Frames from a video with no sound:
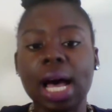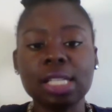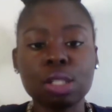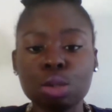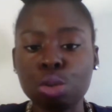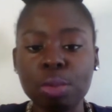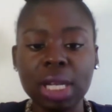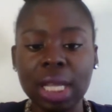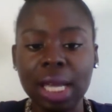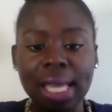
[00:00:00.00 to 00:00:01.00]
Social
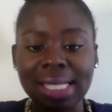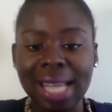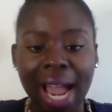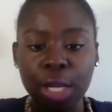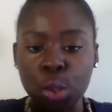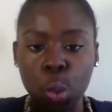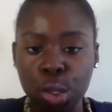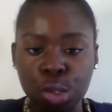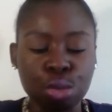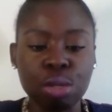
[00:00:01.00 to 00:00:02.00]
media is not
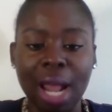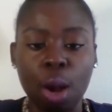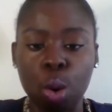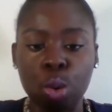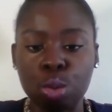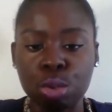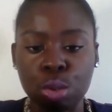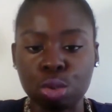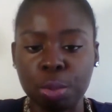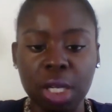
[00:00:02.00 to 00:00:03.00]
yours. You do not own
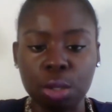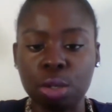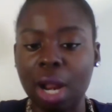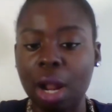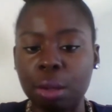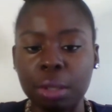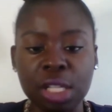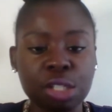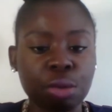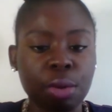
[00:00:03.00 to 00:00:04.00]
social media. You do not own
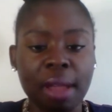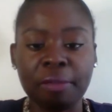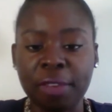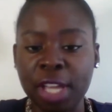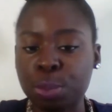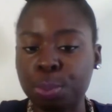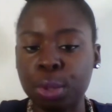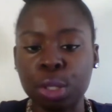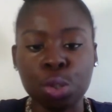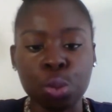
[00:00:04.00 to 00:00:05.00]
Instagram,
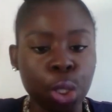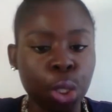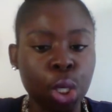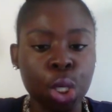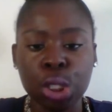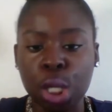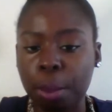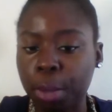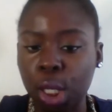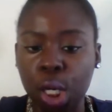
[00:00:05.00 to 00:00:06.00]
Facebook, Twitter,
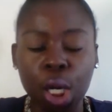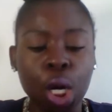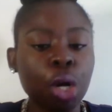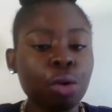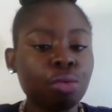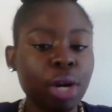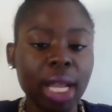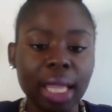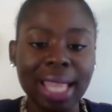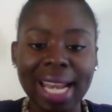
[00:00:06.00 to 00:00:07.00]
Tumblr,
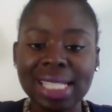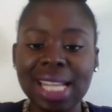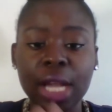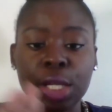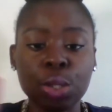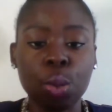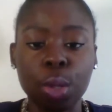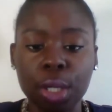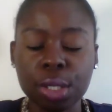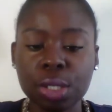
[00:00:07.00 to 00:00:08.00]
Reddit. That is not
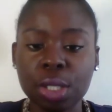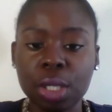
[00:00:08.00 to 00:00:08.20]
yours.